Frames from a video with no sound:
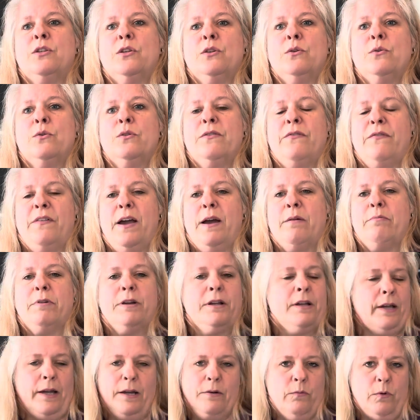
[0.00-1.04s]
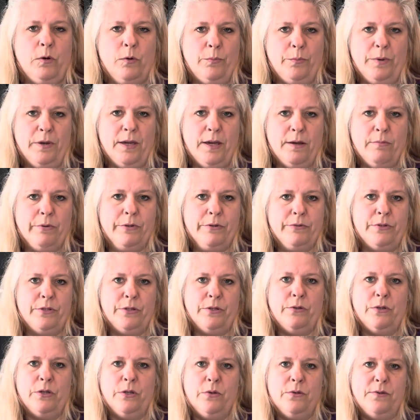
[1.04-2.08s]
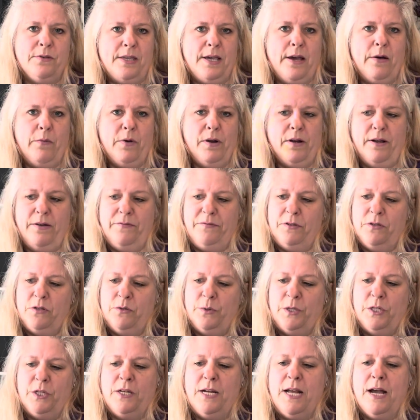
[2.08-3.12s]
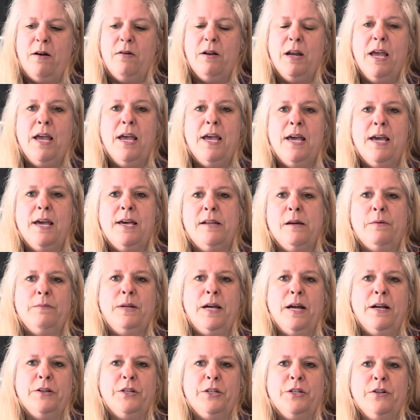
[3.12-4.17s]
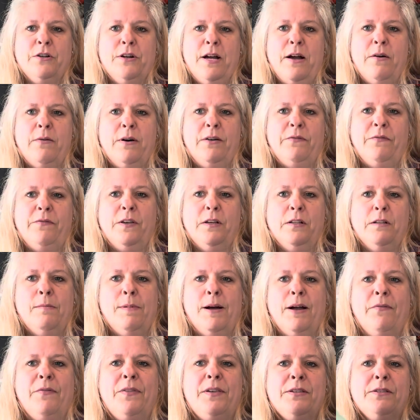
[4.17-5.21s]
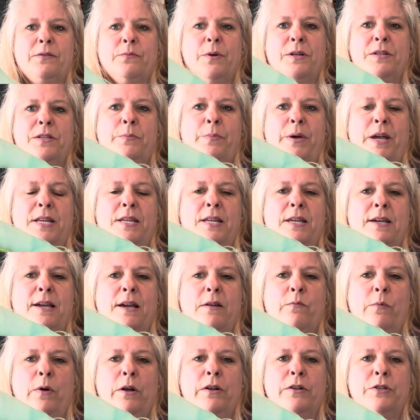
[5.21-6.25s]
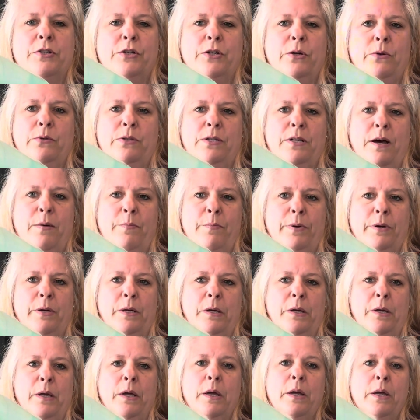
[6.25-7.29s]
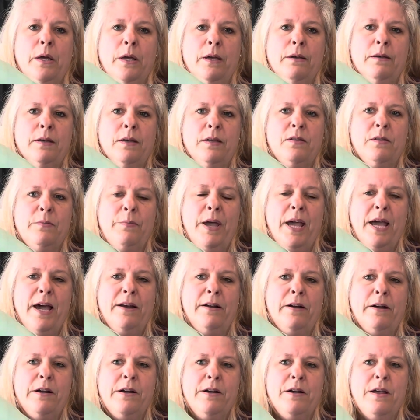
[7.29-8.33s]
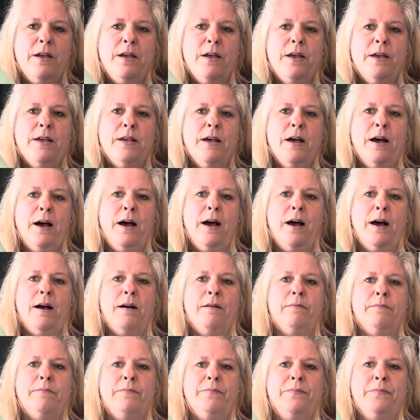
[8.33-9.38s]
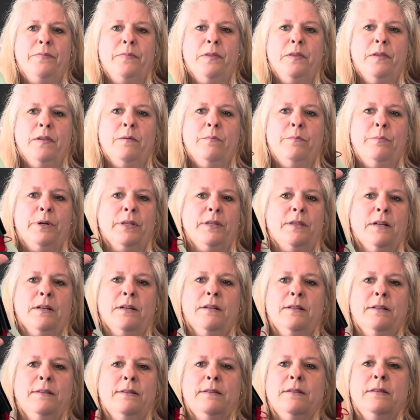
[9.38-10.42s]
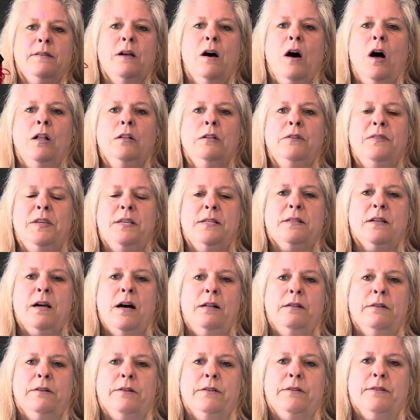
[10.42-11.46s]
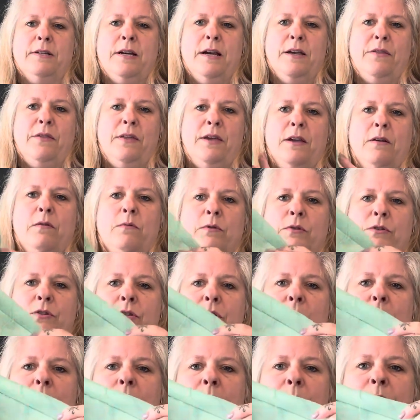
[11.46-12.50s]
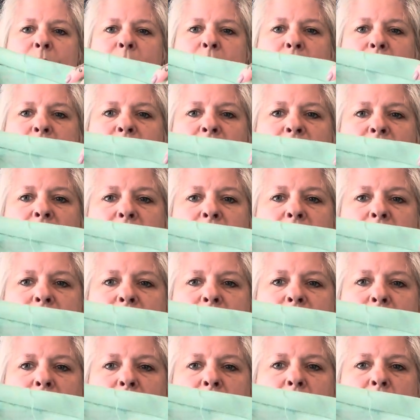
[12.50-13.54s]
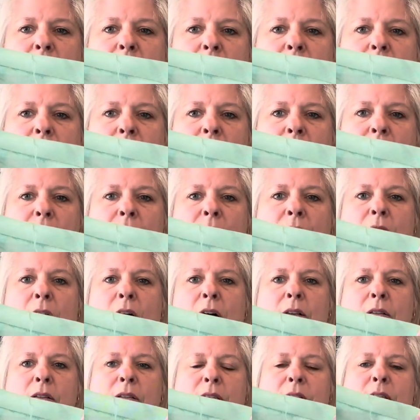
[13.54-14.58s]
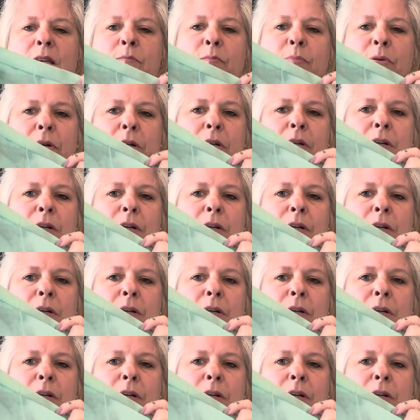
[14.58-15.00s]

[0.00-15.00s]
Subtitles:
to the fabric, I won't be able to use that one off to switch it out. And I'm not sure how I'll feel about this one depending on where it shows up in the pattern. But all of these colors I think will show up just fine on here. They're all deep